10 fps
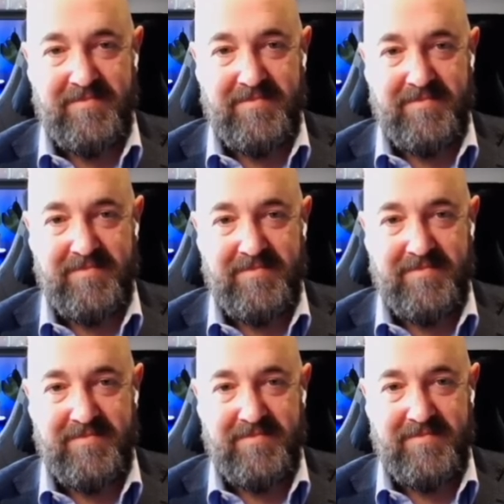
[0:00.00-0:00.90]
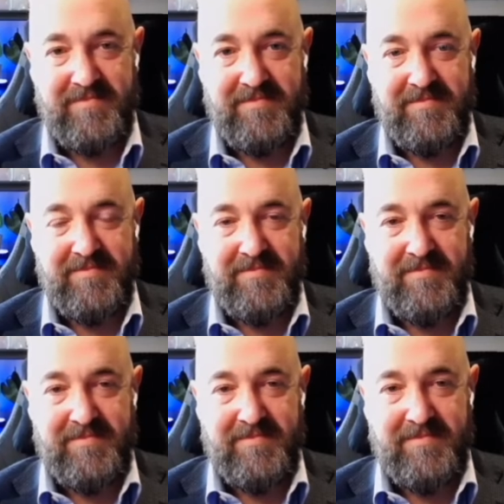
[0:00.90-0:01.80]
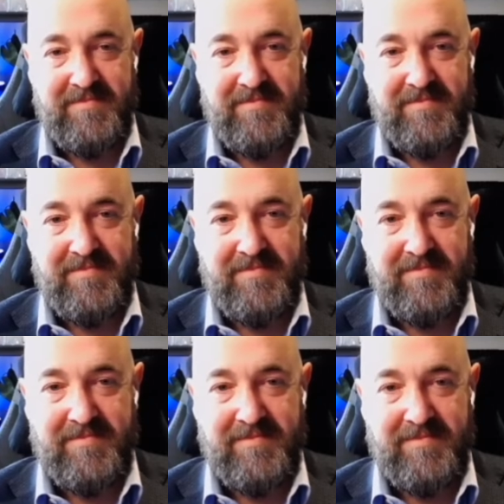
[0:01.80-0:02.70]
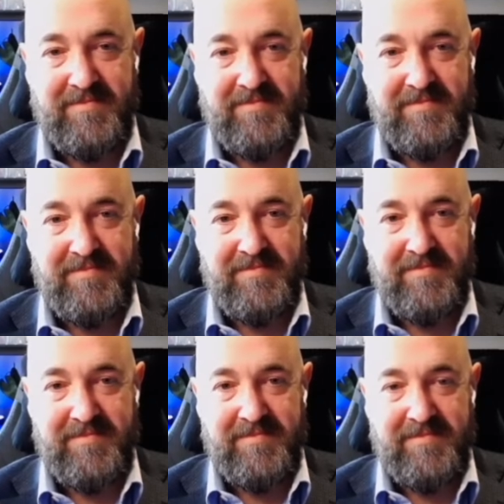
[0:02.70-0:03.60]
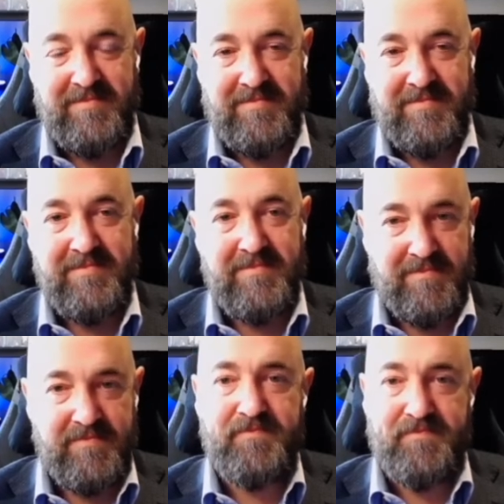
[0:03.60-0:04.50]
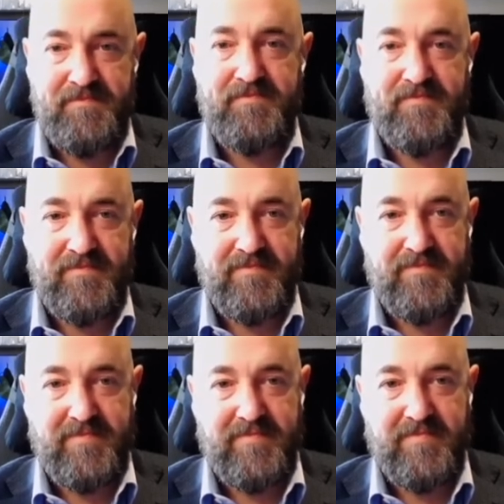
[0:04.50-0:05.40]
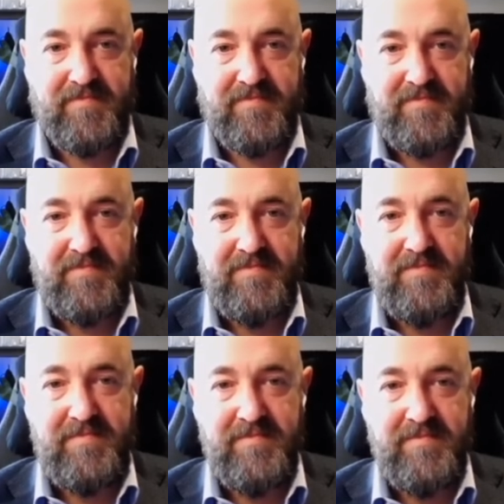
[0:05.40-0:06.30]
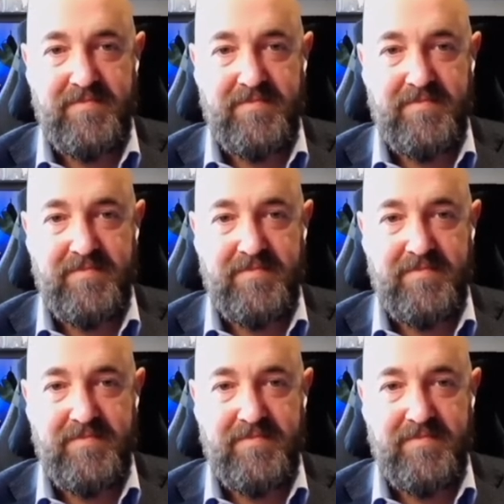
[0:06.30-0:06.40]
(silent)